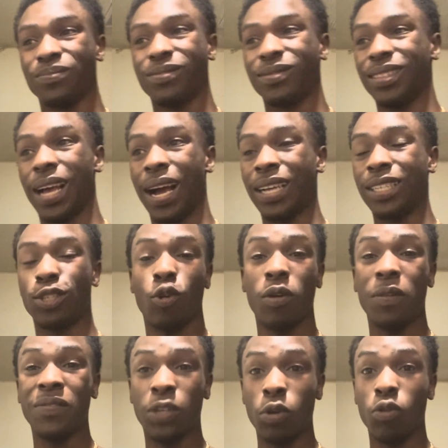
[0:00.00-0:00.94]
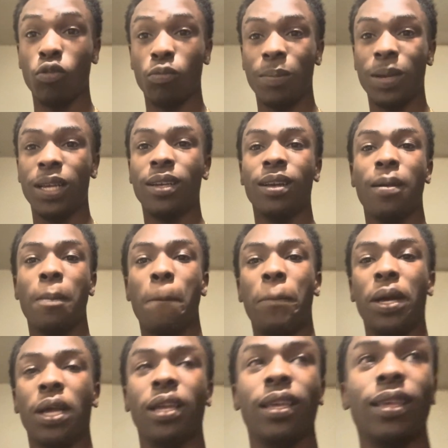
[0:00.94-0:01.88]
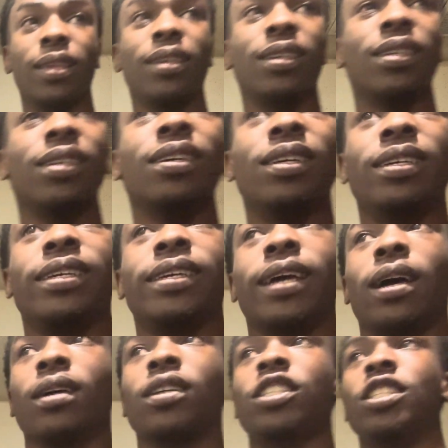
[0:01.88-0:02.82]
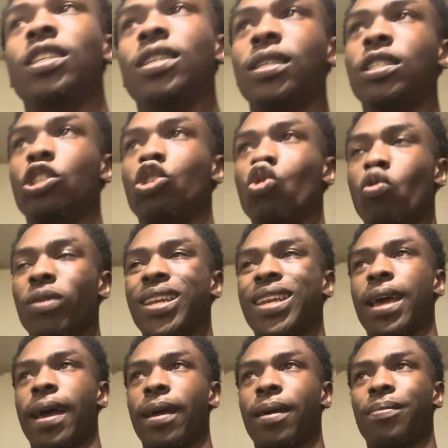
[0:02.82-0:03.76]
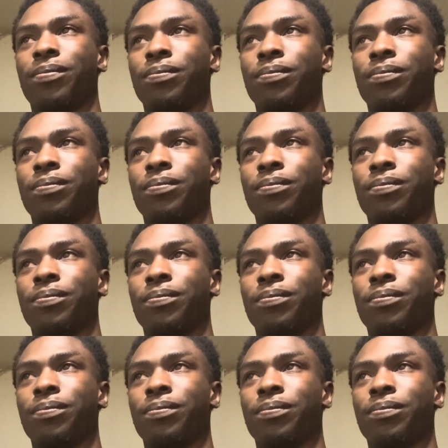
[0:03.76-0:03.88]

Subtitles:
The ISO of doom. But yeah, she's doing that.